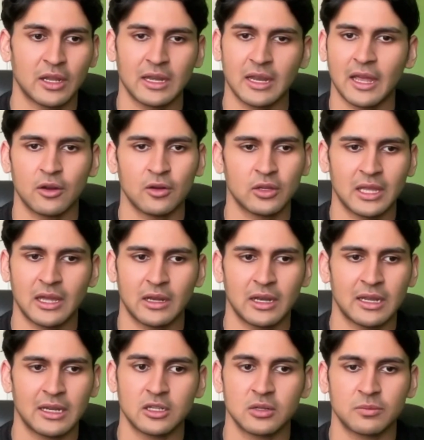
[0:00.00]
and how did that
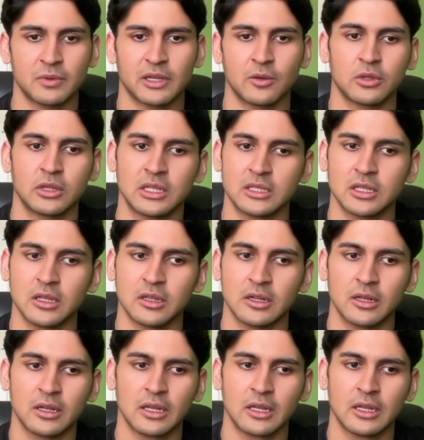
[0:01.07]
interplay with each other?